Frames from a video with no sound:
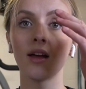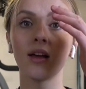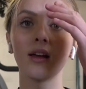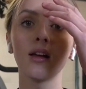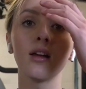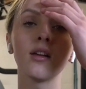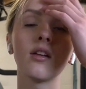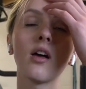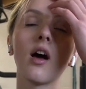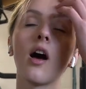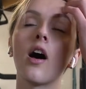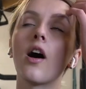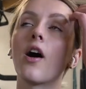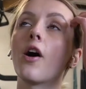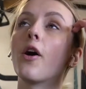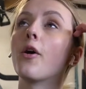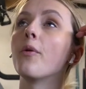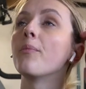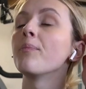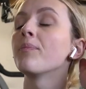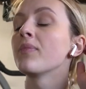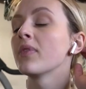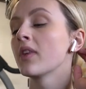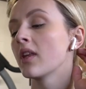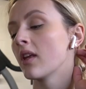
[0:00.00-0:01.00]
So
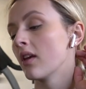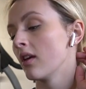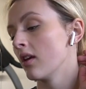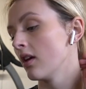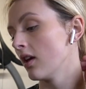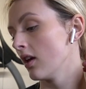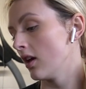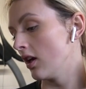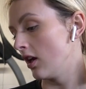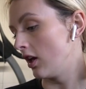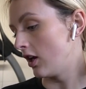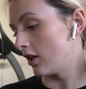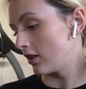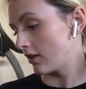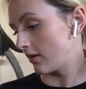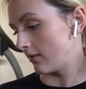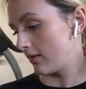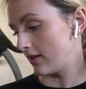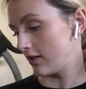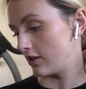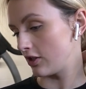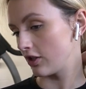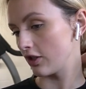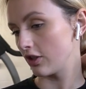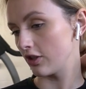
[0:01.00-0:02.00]
I'm
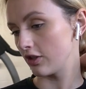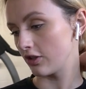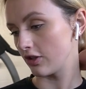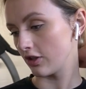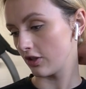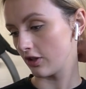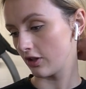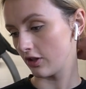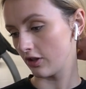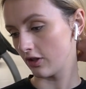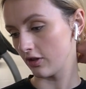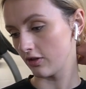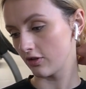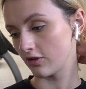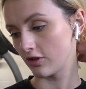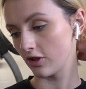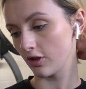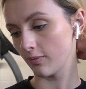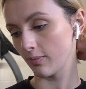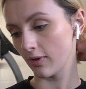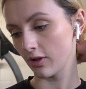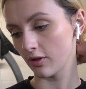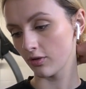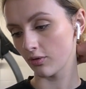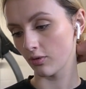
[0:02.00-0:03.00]
literally going to do
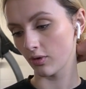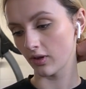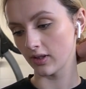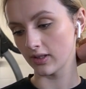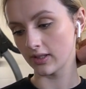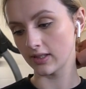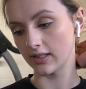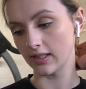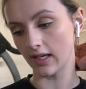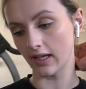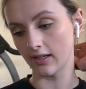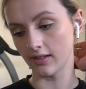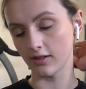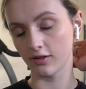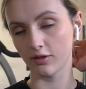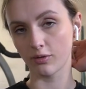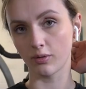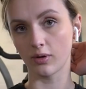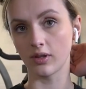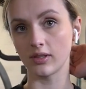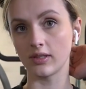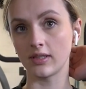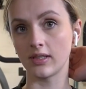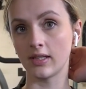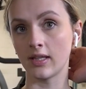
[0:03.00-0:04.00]
sumo squats, standard squats,